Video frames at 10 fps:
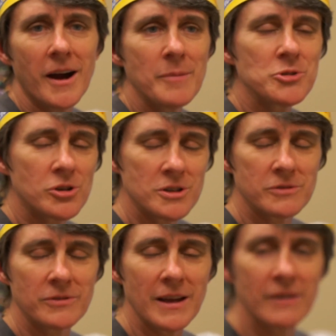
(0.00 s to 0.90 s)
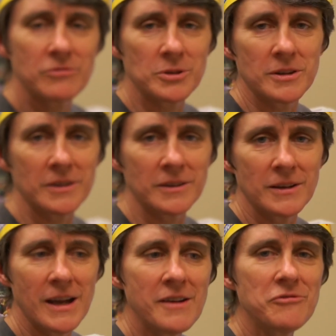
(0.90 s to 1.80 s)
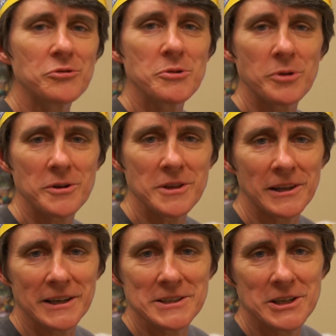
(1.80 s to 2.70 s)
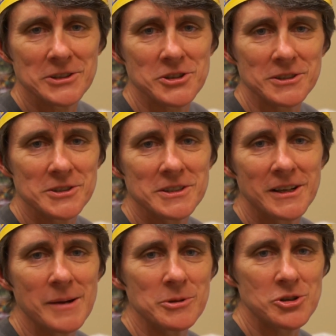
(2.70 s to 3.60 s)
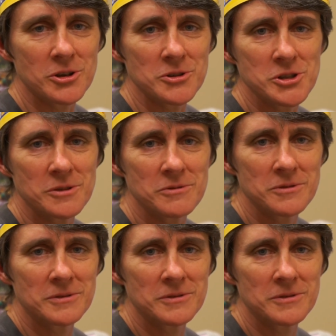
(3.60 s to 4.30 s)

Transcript: I'm in charge of everything. Everywhere the light touches, I'm in charge of.